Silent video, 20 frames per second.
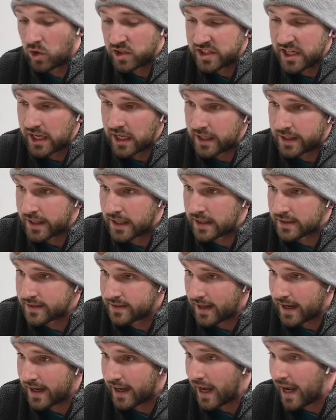Once they get
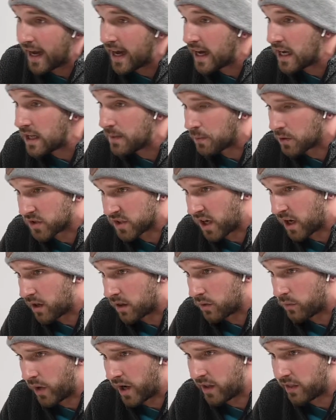things like 80%
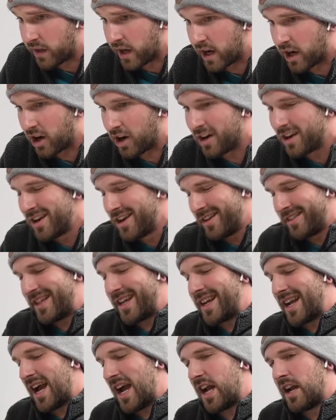of the way there,
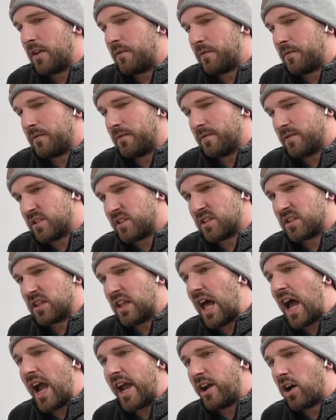they kind of
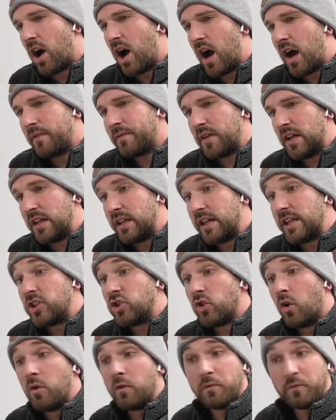slide off and they
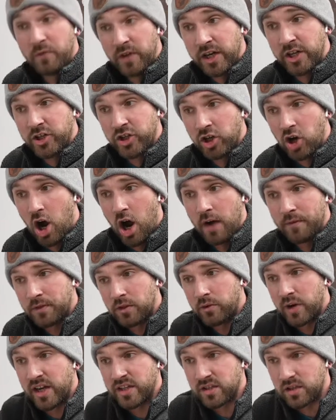don't finish it off
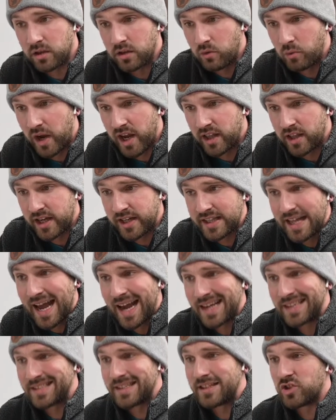the rest of the way like
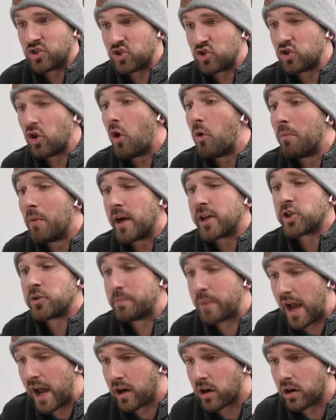that because it's so
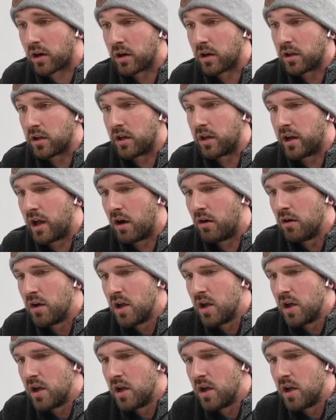much better, you know?